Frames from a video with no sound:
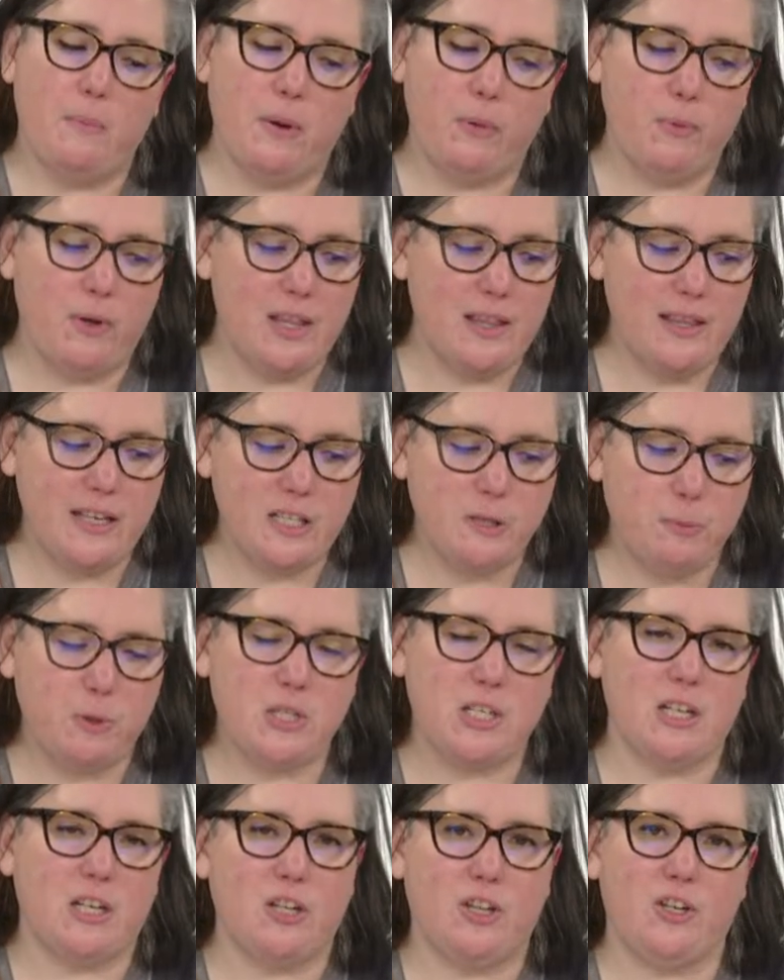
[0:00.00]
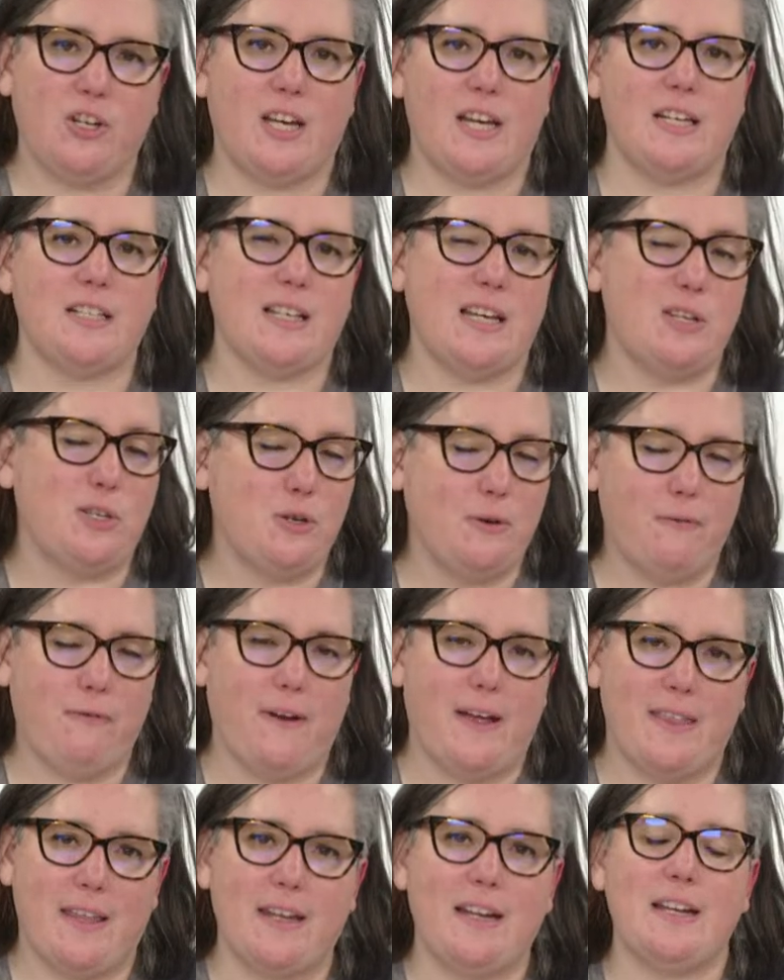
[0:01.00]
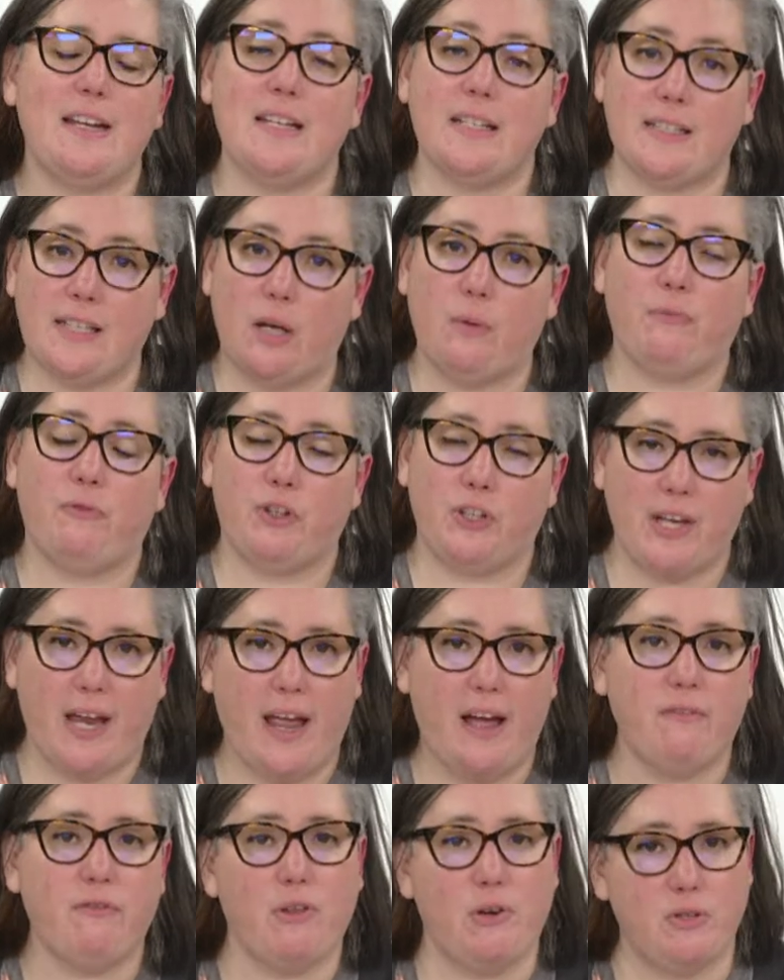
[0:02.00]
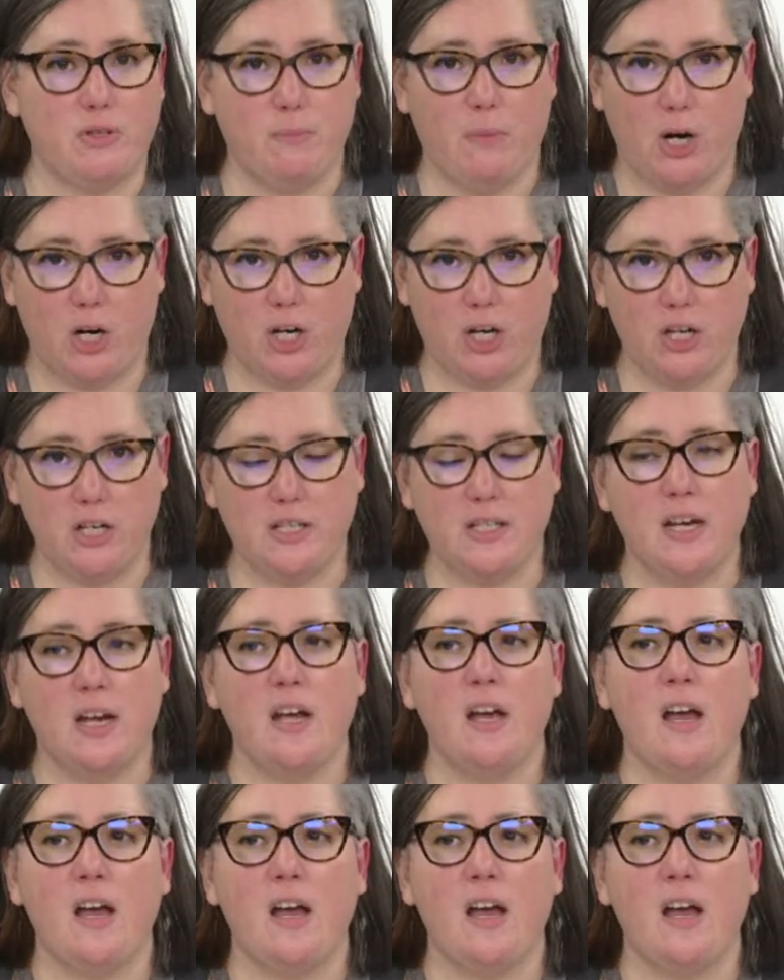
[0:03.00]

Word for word: But in this particular case, I do find that it is helpful to have those markers